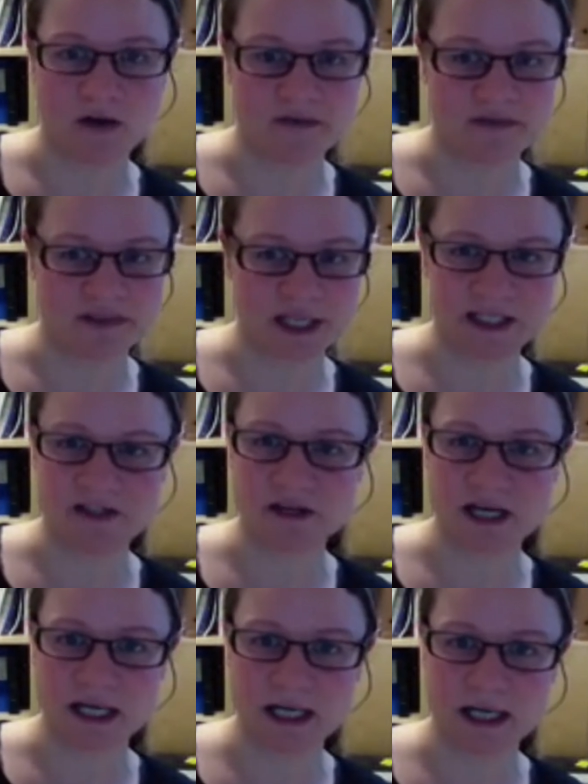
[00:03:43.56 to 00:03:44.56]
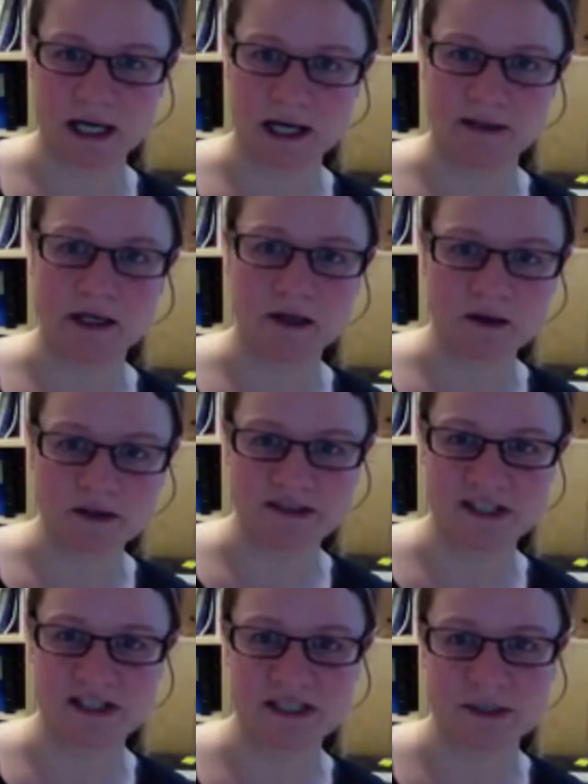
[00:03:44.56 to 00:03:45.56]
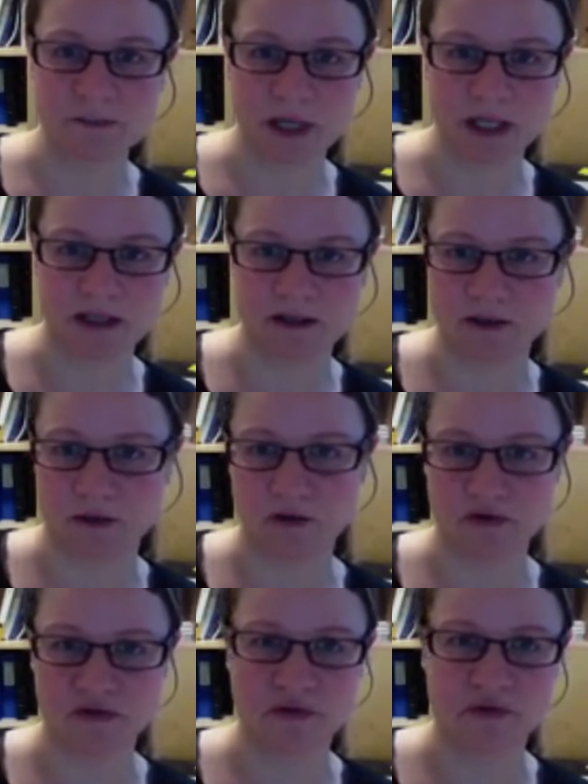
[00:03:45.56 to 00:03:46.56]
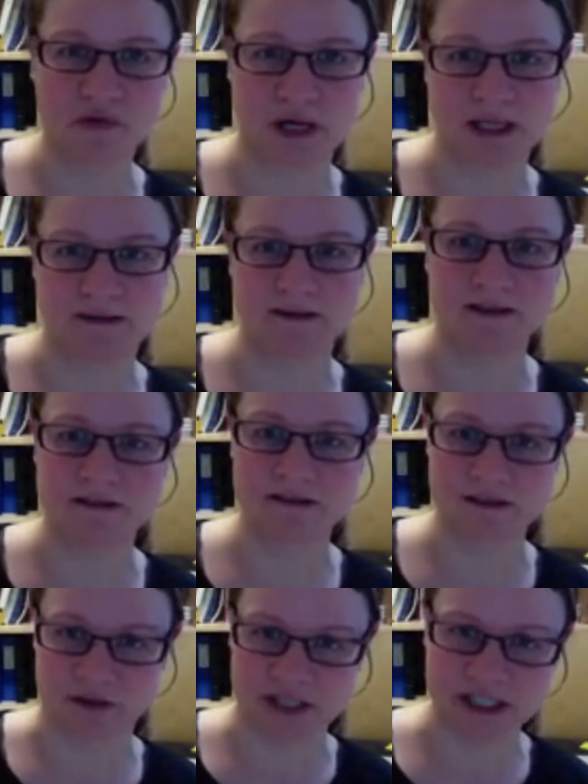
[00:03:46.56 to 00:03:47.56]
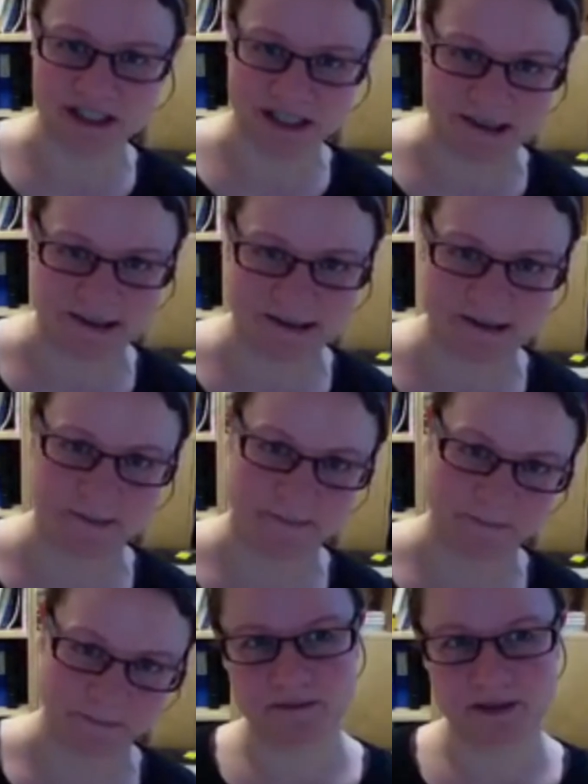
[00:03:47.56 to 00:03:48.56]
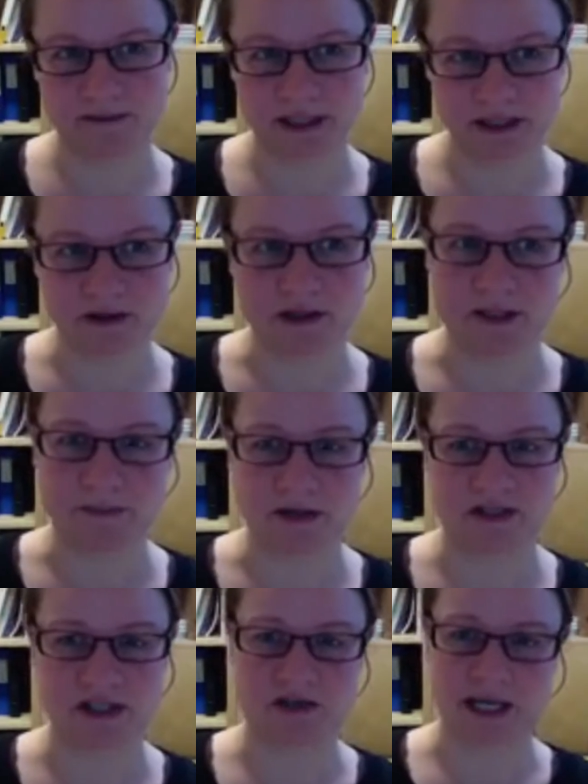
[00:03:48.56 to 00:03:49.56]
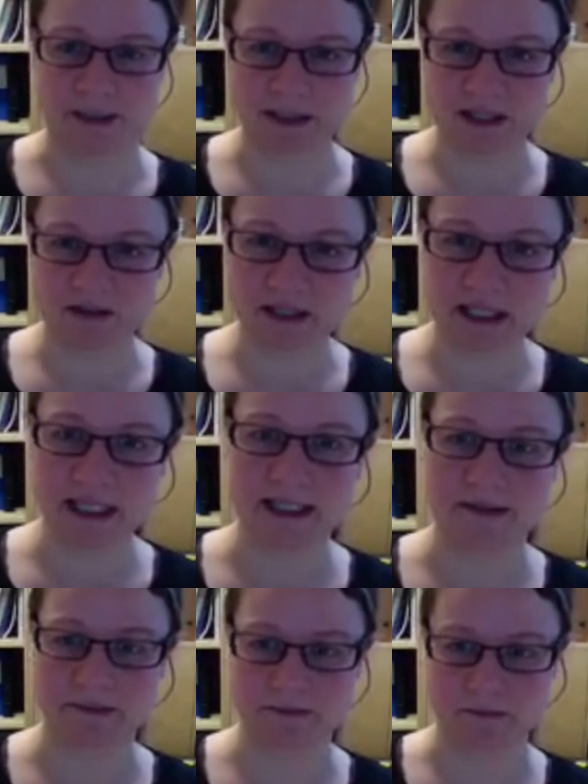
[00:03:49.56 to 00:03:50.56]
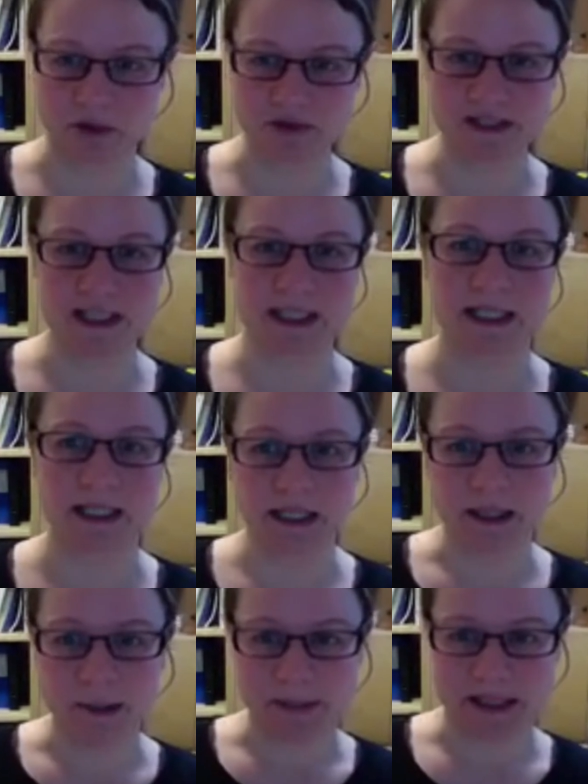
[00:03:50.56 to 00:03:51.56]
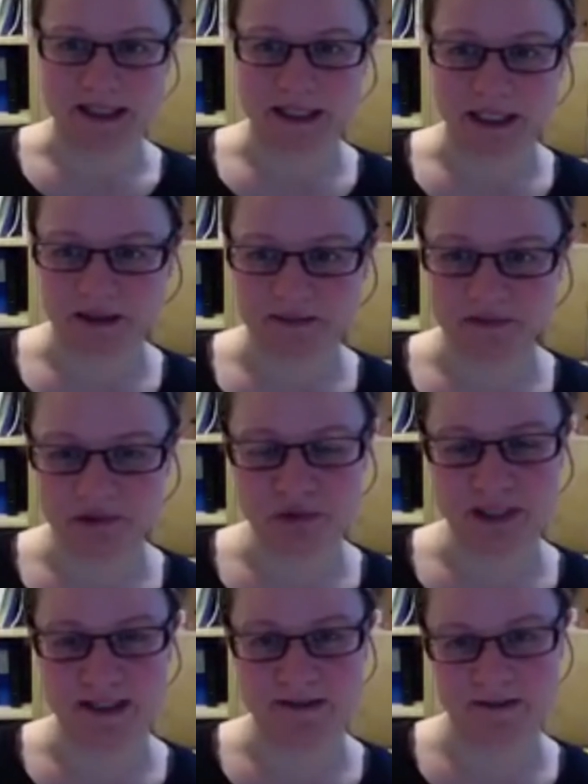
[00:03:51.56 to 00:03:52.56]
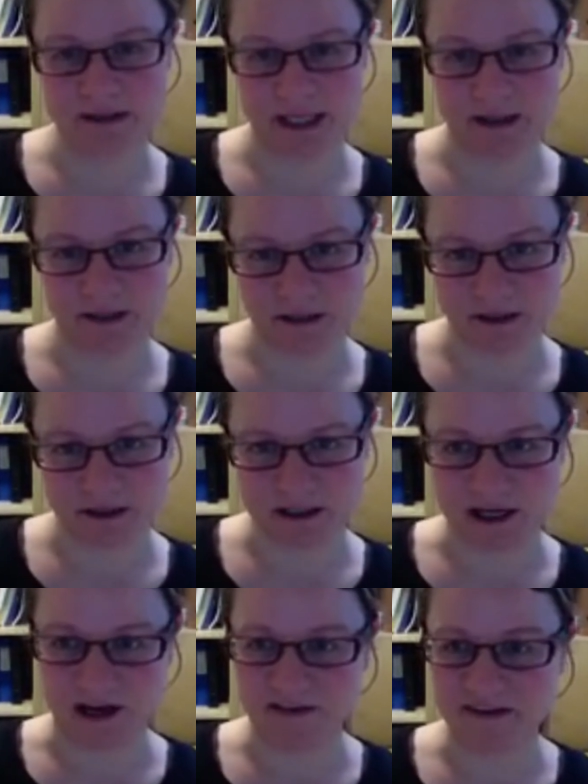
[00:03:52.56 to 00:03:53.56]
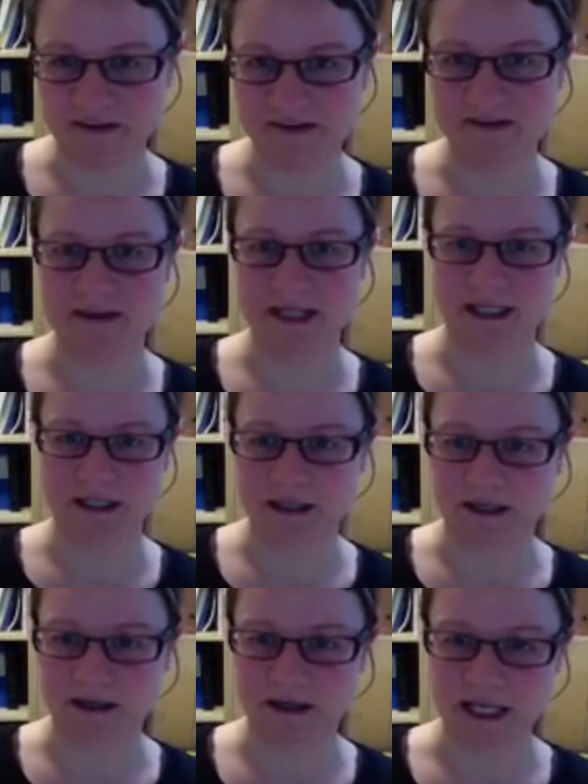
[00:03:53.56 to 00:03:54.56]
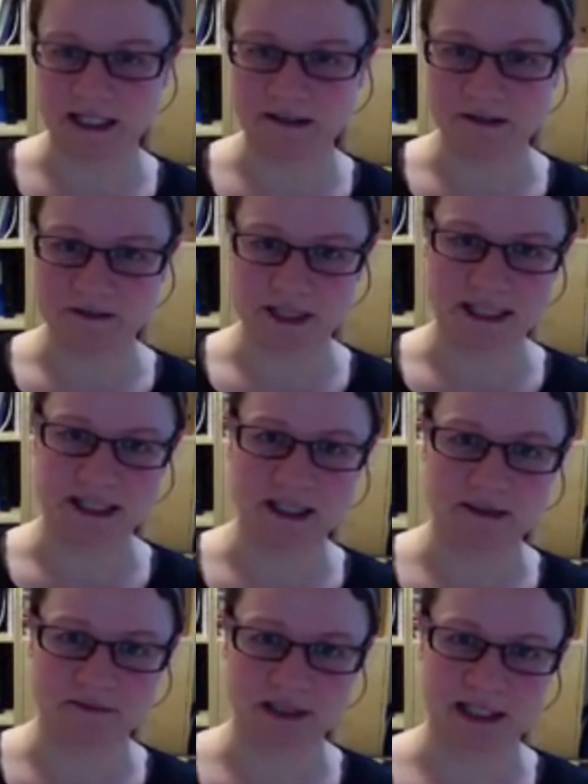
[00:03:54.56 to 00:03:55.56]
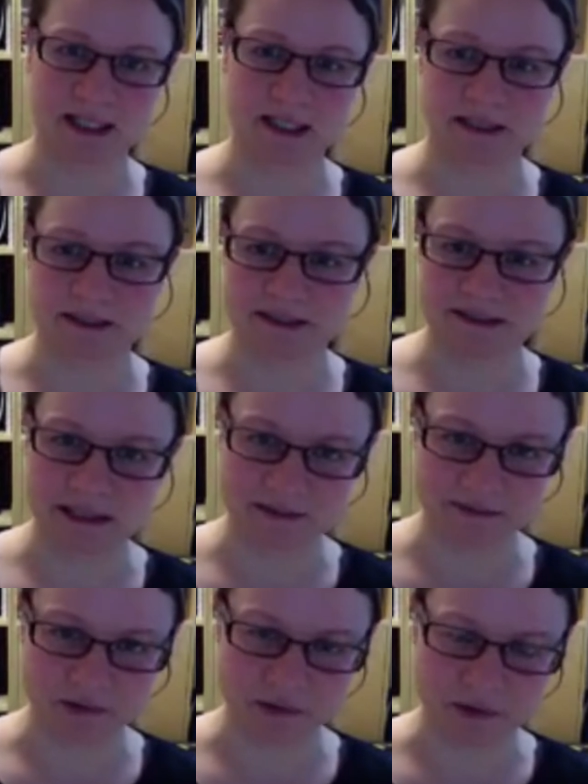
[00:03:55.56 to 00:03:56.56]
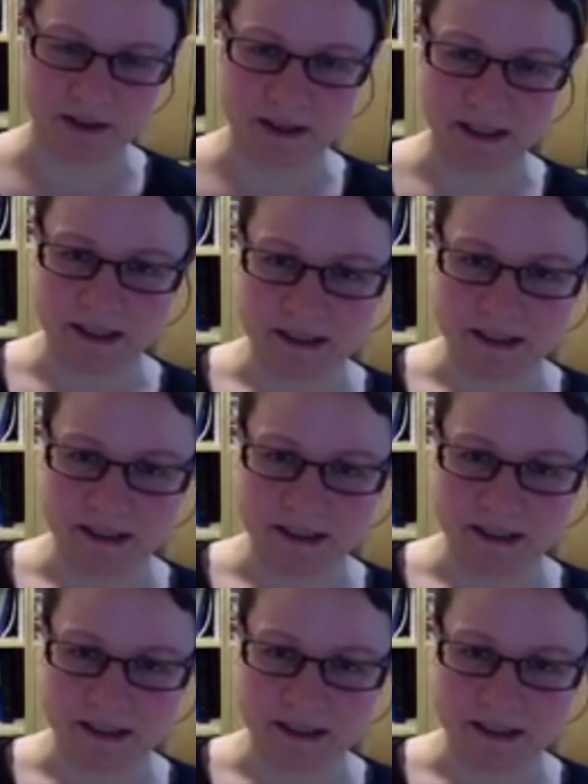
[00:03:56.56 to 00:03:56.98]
of natural analog system and also at the storage sites. When we are talking about geochemistry, it's mostly basically fluids and gases that are interacting with the seafloor.